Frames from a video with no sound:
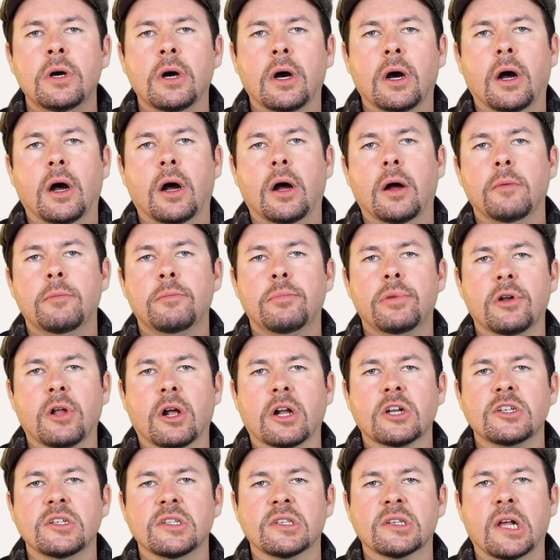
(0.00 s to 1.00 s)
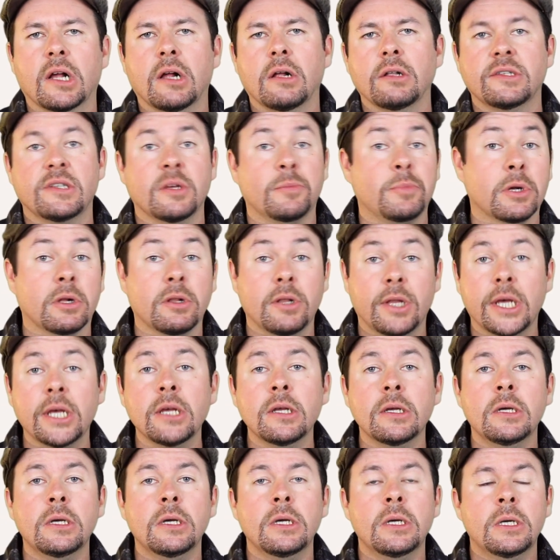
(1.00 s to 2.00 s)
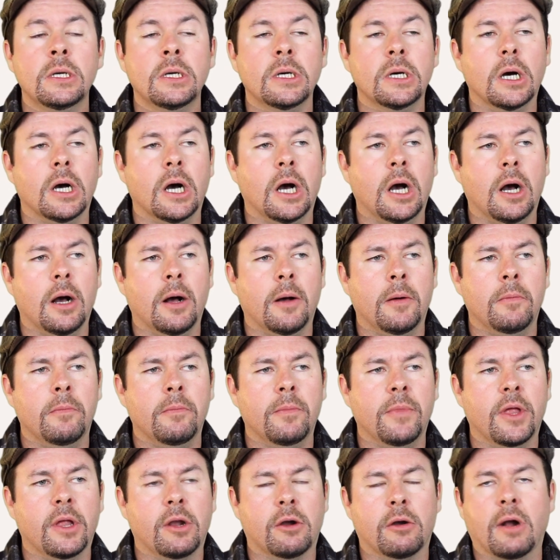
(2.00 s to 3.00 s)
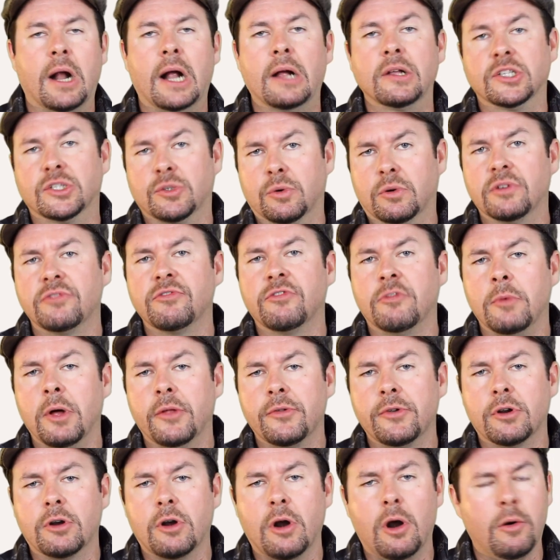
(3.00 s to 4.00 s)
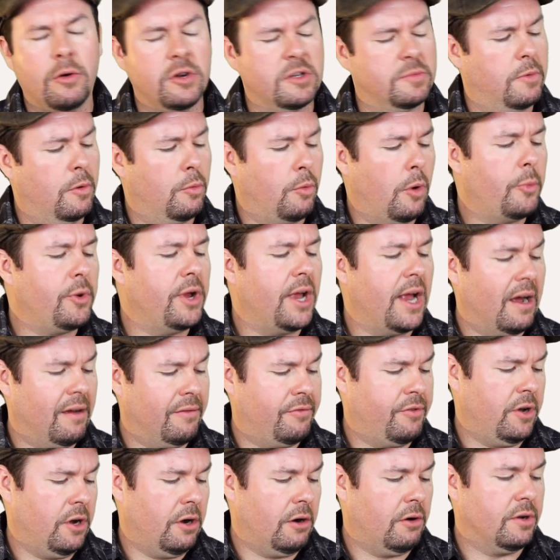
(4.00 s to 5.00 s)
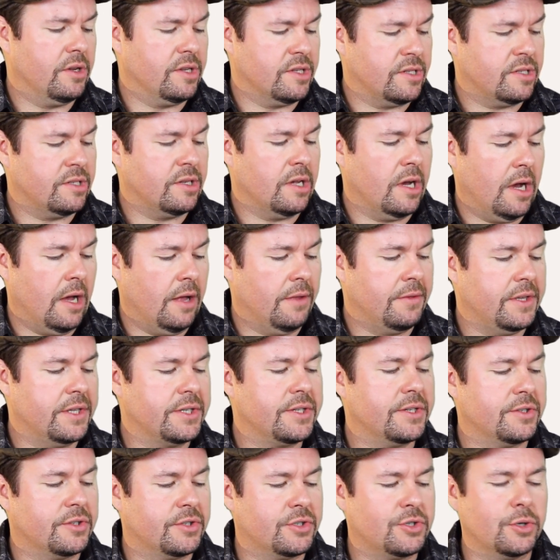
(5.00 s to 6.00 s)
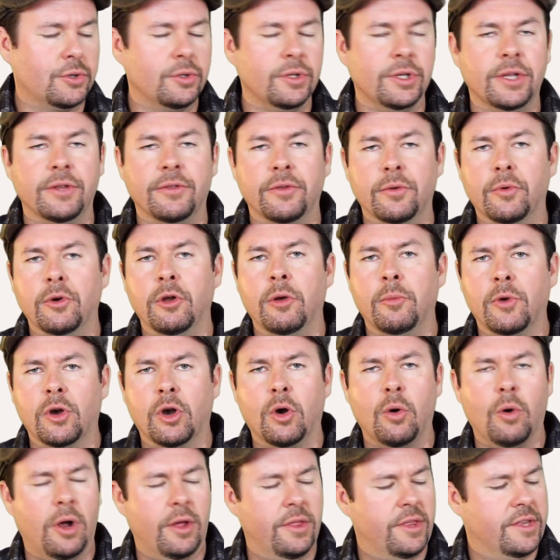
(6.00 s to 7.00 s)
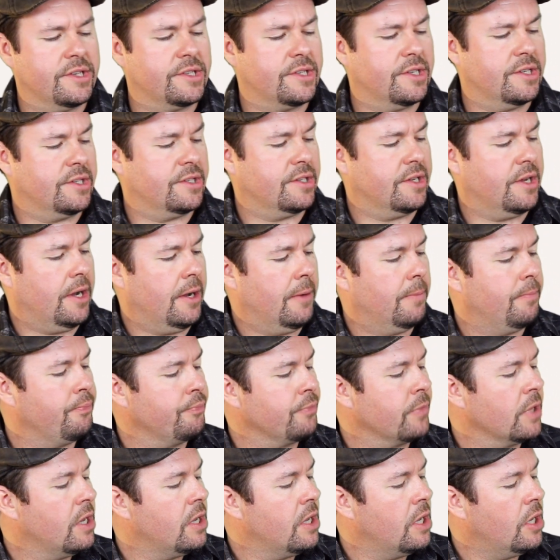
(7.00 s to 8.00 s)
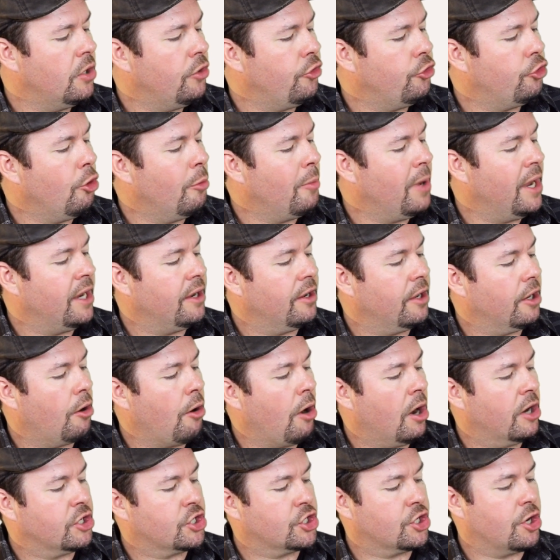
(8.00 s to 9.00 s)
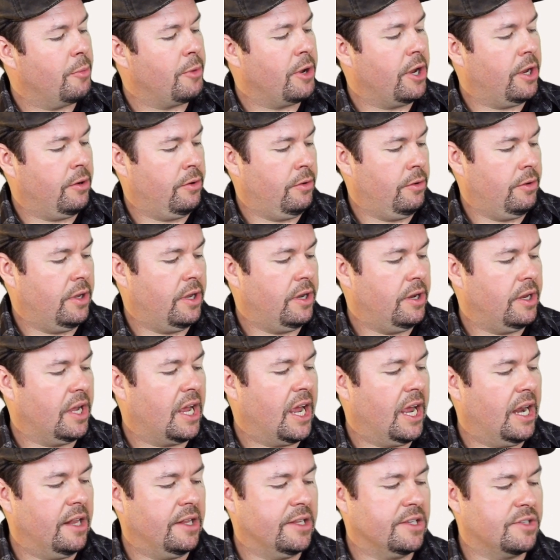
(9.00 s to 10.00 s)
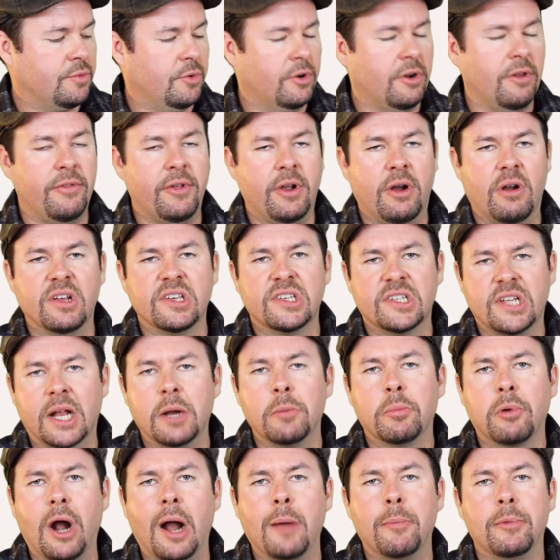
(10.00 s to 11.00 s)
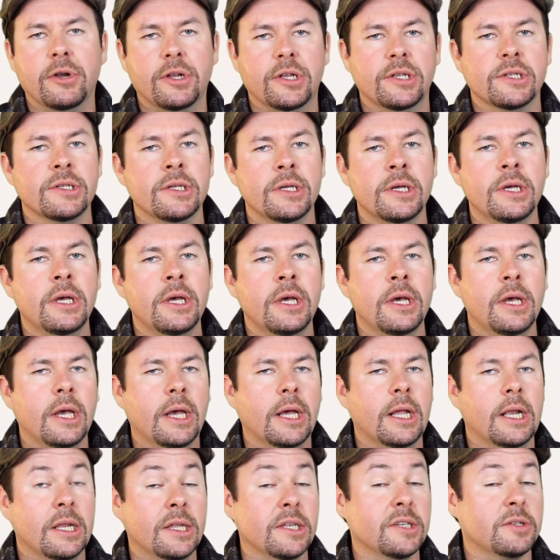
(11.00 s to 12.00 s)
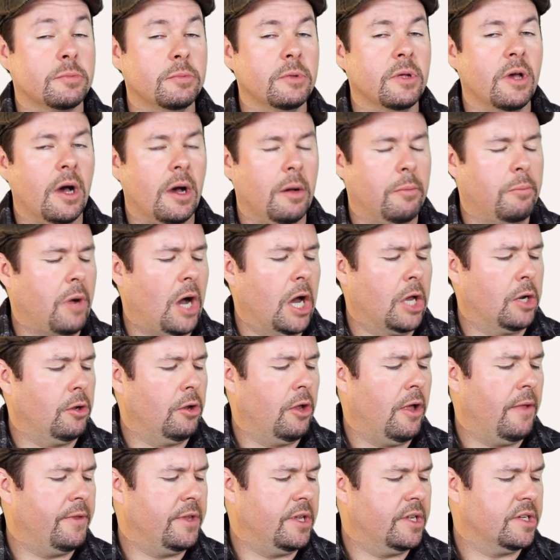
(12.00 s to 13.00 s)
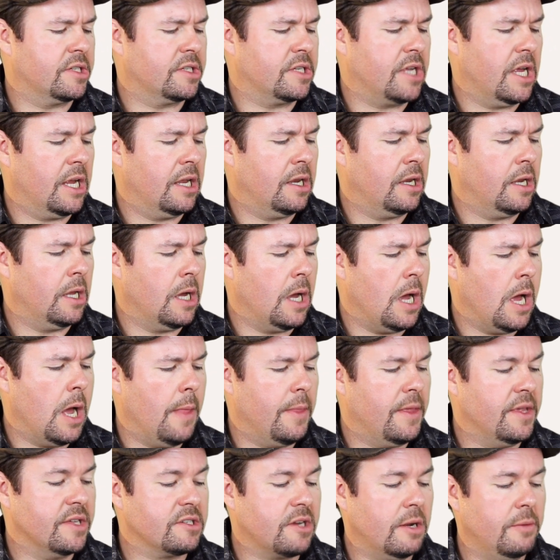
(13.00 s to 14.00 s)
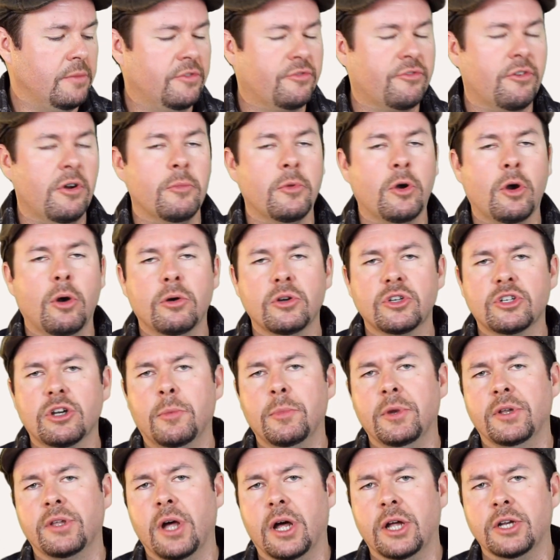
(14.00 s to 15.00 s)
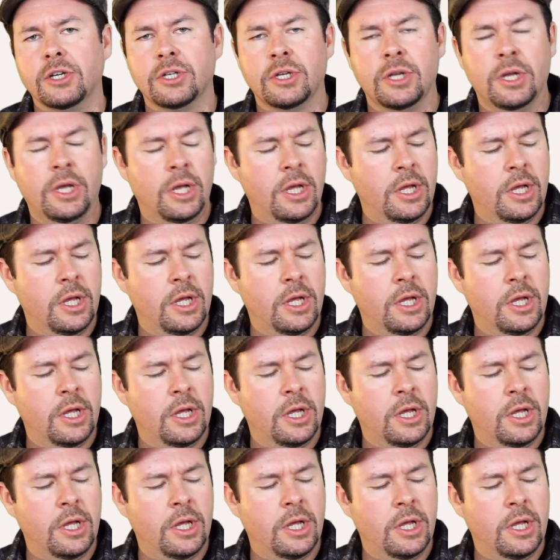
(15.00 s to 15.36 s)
uh, production scale typically, um, that are outsourced from other growers. But what we have here is, uh, this is truly the real McCoy. This is uh, Domaine des Grands Chemins, indicating it's one of their estate properties and it is uh, bottled on the estate. And this comes from Crozes Hermitage,